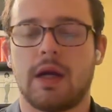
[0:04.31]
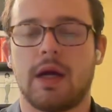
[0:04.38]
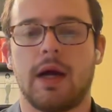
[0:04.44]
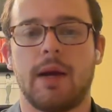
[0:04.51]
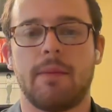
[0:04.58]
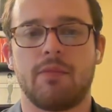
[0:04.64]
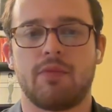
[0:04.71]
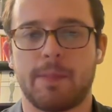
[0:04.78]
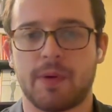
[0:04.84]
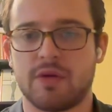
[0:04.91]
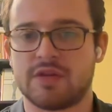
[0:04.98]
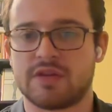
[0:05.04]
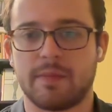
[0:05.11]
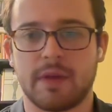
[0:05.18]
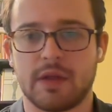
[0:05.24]

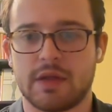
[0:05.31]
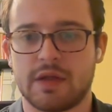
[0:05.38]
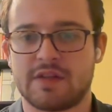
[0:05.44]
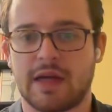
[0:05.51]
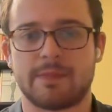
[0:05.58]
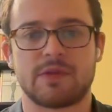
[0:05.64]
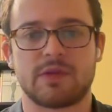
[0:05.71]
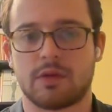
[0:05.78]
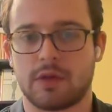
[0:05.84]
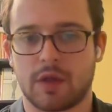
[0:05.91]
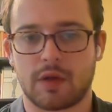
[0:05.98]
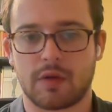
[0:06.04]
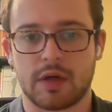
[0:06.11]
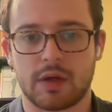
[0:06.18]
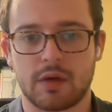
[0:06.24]
reproducibility is absolutely
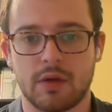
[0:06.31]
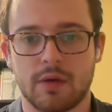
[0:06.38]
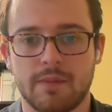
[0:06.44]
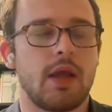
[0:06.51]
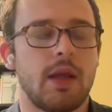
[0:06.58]
critical.